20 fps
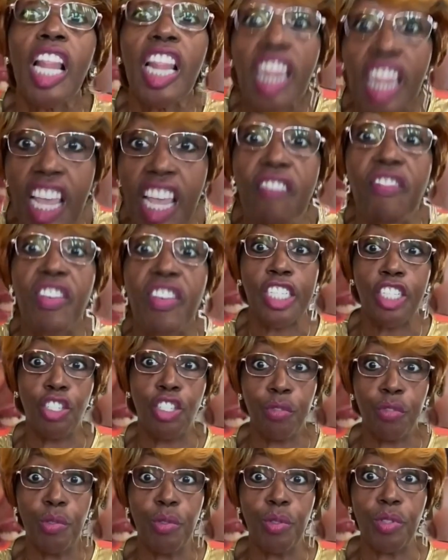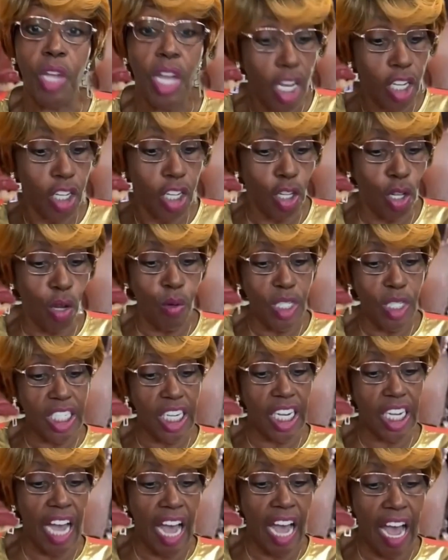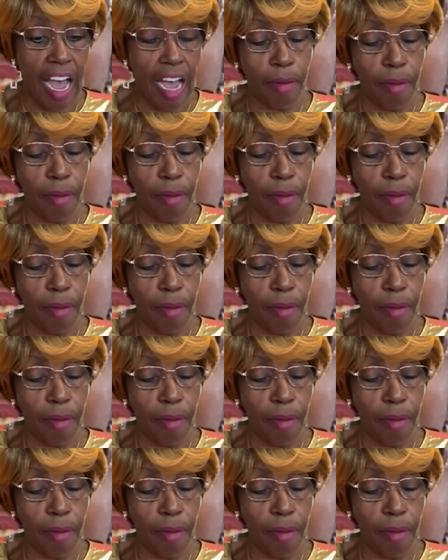live in truth. Glory to God.